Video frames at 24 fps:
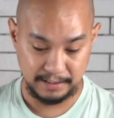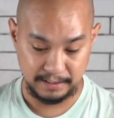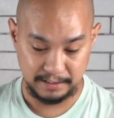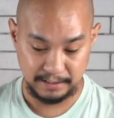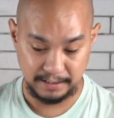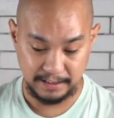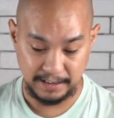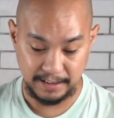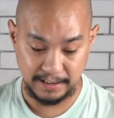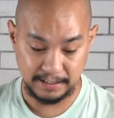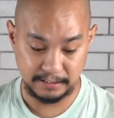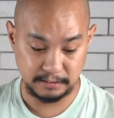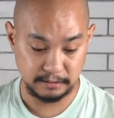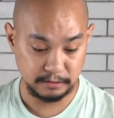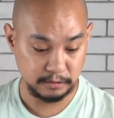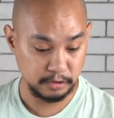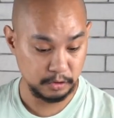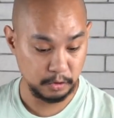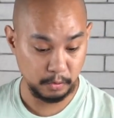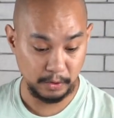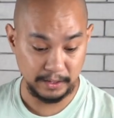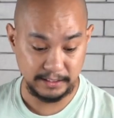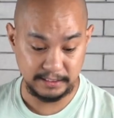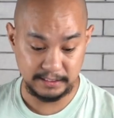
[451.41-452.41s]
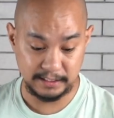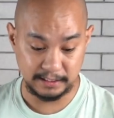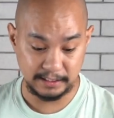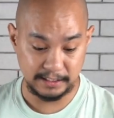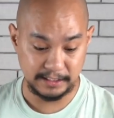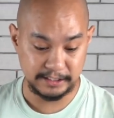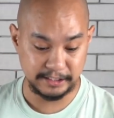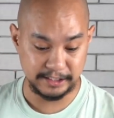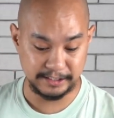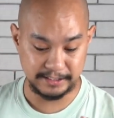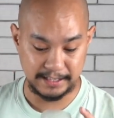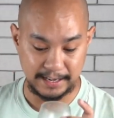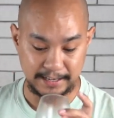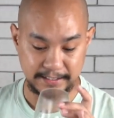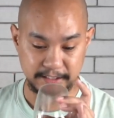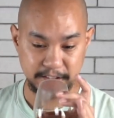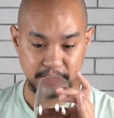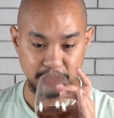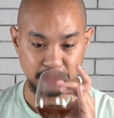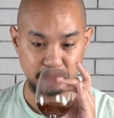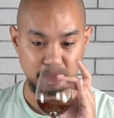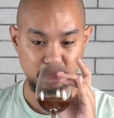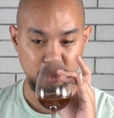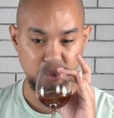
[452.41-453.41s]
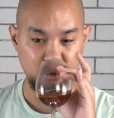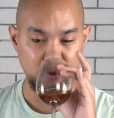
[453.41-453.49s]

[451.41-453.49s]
And quite delicious actually.